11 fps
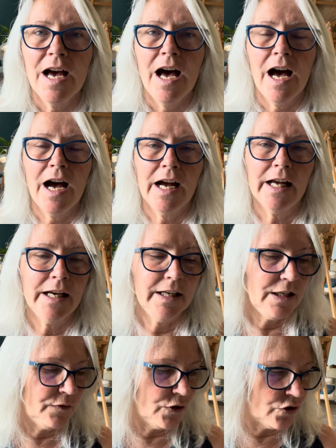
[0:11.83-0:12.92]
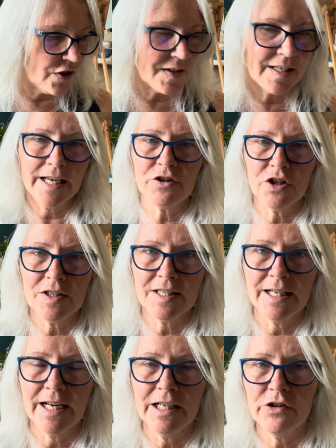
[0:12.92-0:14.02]
If you're just catching
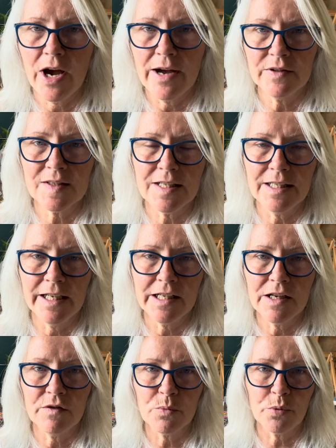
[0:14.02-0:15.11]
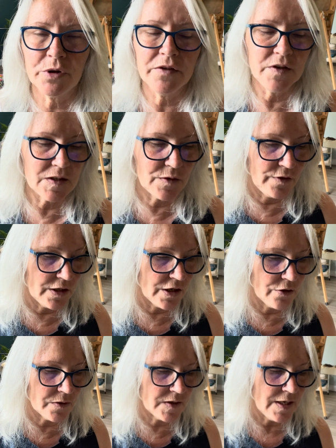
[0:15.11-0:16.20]
today and you haven't seen any of the previous
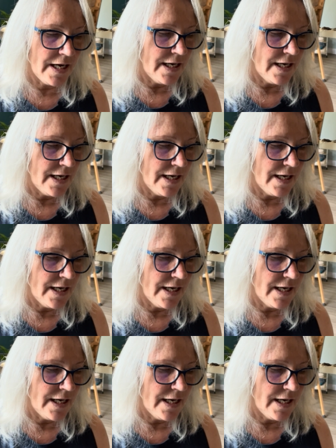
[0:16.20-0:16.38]
videos,